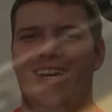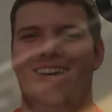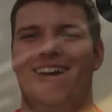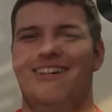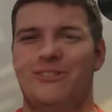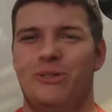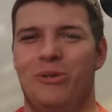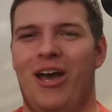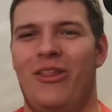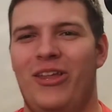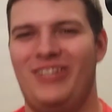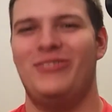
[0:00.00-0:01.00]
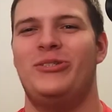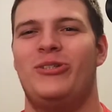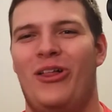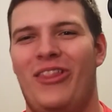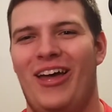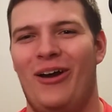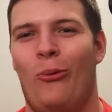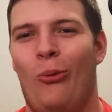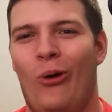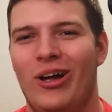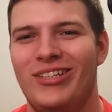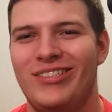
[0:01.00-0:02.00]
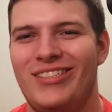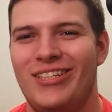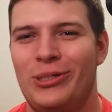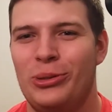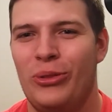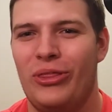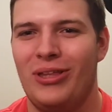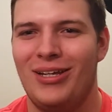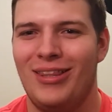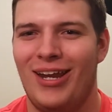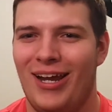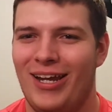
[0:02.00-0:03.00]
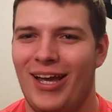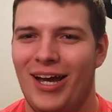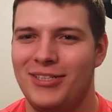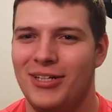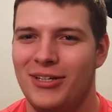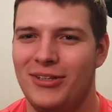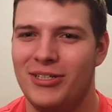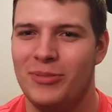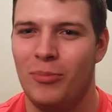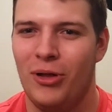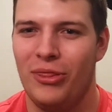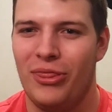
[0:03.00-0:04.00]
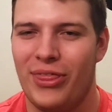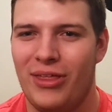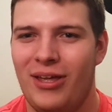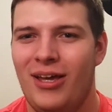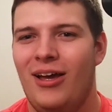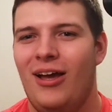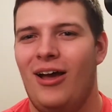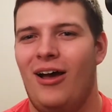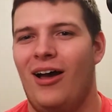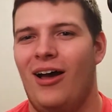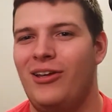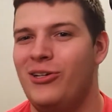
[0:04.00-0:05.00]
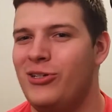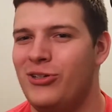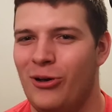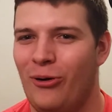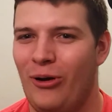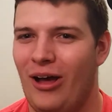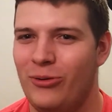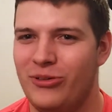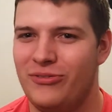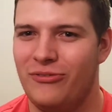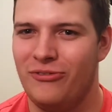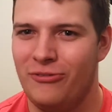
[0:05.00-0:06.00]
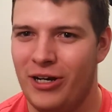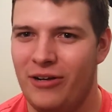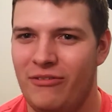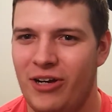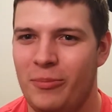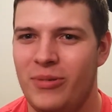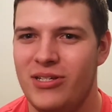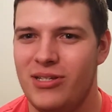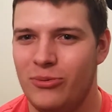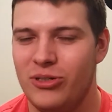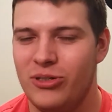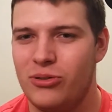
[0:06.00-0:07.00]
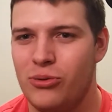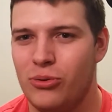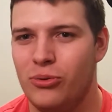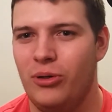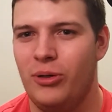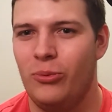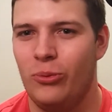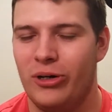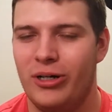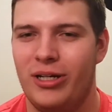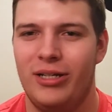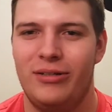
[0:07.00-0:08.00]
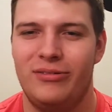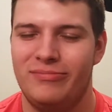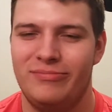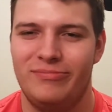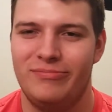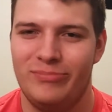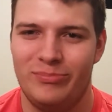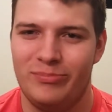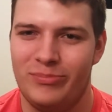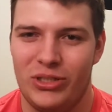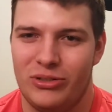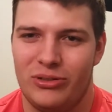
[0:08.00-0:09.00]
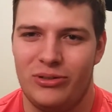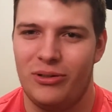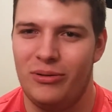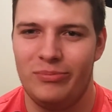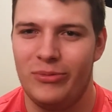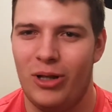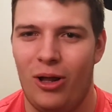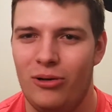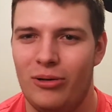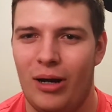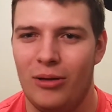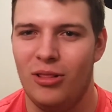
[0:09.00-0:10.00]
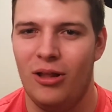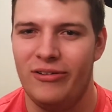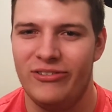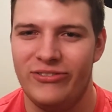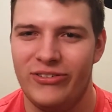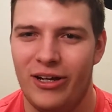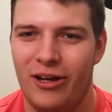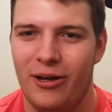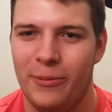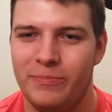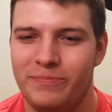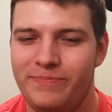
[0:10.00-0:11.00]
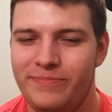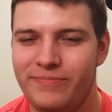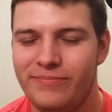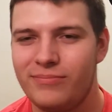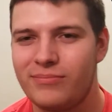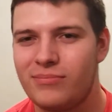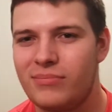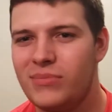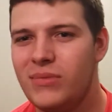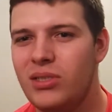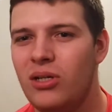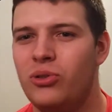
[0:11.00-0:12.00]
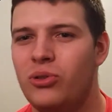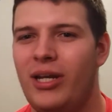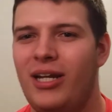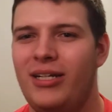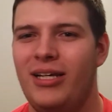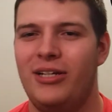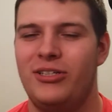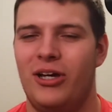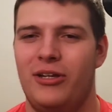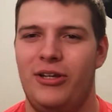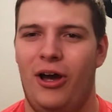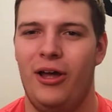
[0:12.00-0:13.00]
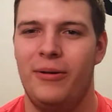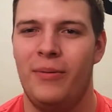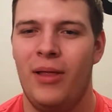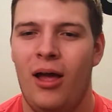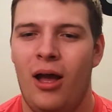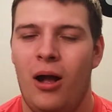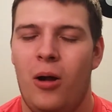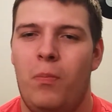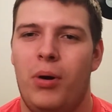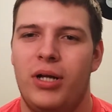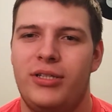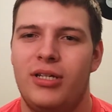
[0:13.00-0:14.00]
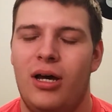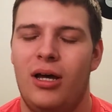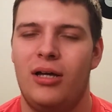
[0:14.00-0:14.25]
I'll be right back. So now that you saw that one single thing that I got done this month, you should know I was very, very busy with school and work and just all around life. So I didn't get a ton done. But